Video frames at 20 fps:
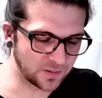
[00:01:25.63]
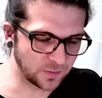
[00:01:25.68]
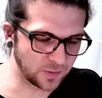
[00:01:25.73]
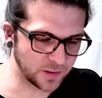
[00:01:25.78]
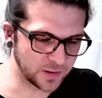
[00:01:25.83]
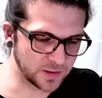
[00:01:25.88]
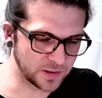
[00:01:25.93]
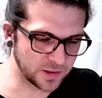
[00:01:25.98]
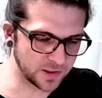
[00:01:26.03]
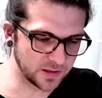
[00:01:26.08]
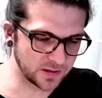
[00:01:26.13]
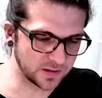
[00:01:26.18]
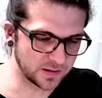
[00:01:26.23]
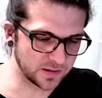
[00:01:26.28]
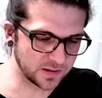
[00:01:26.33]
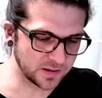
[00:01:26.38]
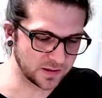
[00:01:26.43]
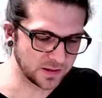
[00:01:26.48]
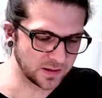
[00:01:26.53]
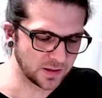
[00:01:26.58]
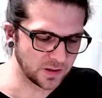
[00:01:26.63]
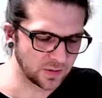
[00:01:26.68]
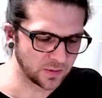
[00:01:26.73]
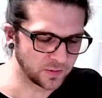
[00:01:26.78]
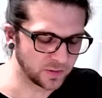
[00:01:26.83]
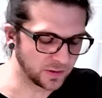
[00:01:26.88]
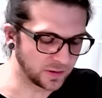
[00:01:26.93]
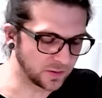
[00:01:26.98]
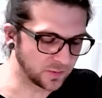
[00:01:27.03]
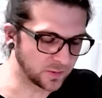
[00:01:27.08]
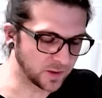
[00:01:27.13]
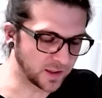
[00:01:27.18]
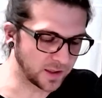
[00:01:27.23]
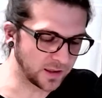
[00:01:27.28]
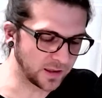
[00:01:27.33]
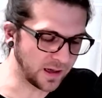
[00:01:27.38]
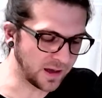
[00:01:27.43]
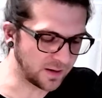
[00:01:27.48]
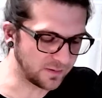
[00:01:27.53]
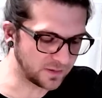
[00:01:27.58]
which is really
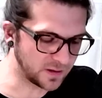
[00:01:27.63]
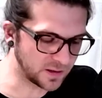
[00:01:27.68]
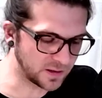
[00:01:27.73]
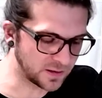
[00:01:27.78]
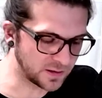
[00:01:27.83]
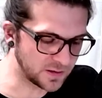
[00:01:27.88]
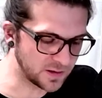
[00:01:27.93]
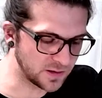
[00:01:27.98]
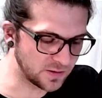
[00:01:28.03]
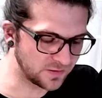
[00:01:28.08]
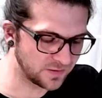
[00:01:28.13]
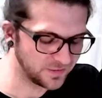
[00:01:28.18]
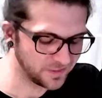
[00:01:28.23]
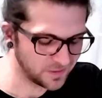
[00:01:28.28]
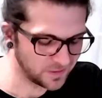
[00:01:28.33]
weighing heavy on you?